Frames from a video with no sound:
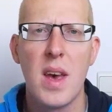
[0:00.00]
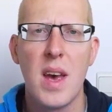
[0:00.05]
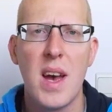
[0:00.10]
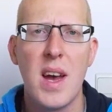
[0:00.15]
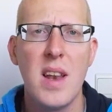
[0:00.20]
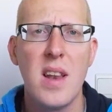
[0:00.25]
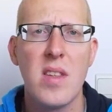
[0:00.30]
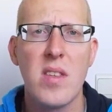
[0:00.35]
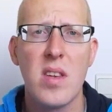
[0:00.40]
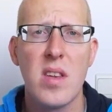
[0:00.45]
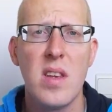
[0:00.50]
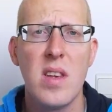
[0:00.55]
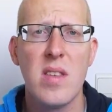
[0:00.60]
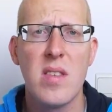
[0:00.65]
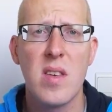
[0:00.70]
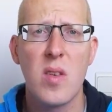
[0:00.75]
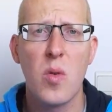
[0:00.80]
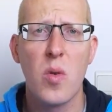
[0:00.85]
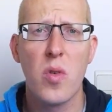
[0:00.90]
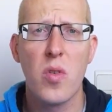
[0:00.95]
And it's an
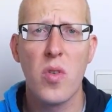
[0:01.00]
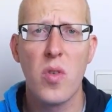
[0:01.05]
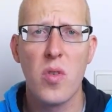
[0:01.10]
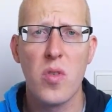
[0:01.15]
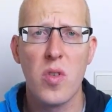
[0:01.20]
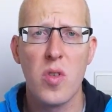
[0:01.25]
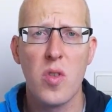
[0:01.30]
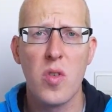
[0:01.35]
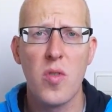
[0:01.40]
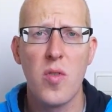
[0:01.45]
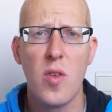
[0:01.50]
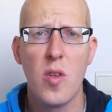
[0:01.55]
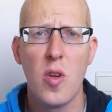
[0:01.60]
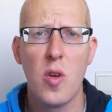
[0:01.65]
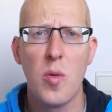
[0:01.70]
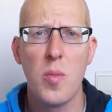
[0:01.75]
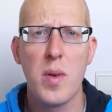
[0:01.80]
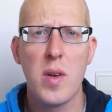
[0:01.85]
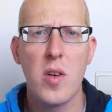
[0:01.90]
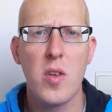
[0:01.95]
easy course also to
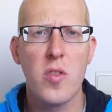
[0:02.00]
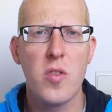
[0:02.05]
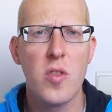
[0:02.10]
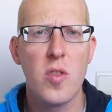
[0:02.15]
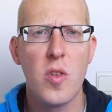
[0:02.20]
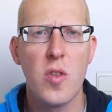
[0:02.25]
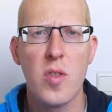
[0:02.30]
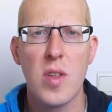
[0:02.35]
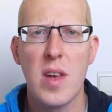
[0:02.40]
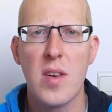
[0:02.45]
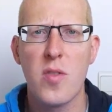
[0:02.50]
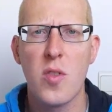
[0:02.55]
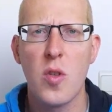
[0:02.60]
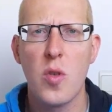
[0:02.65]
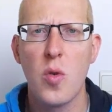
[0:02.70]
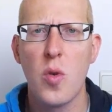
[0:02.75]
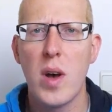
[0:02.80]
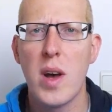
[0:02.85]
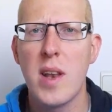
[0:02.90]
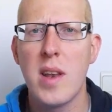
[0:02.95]
follow, because you don't have to
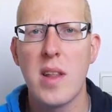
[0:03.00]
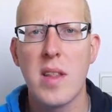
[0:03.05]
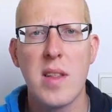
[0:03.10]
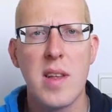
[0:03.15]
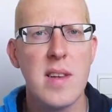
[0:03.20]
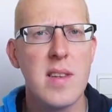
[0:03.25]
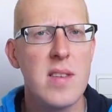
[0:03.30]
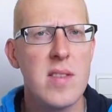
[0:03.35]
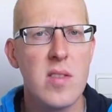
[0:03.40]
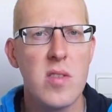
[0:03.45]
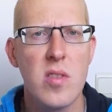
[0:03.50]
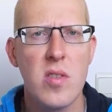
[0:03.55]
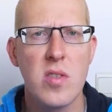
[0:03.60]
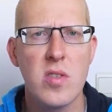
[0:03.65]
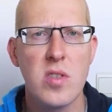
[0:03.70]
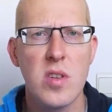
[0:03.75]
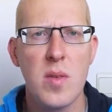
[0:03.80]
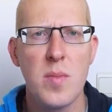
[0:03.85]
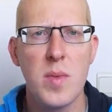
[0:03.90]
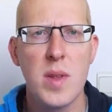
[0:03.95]
do any tests or
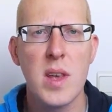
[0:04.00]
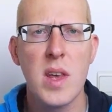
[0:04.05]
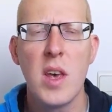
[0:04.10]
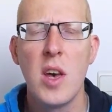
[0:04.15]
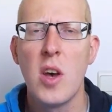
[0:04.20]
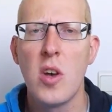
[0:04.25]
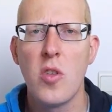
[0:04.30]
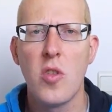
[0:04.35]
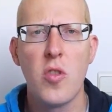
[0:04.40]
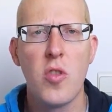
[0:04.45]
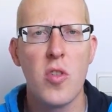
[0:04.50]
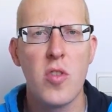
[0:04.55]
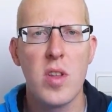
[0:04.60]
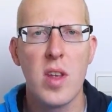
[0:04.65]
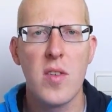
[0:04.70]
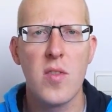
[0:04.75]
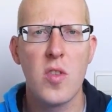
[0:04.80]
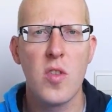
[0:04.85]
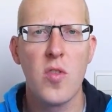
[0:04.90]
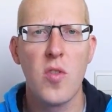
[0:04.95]
something. You just
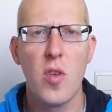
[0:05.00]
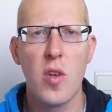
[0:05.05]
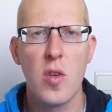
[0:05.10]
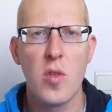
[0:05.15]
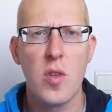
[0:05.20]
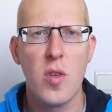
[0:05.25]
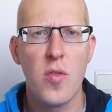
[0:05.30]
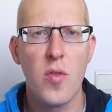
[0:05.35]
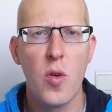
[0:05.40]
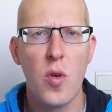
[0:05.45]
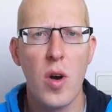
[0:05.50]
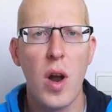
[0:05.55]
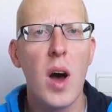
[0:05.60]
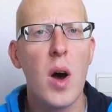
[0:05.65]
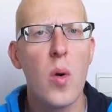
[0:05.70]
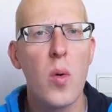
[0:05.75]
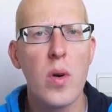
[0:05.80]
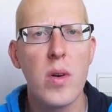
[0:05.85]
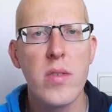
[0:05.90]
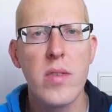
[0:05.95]
have to follow the 4
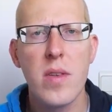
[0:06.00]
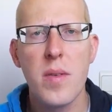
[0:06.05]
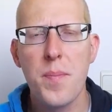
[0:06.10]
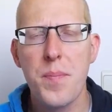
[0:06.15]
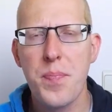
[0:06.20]
hours.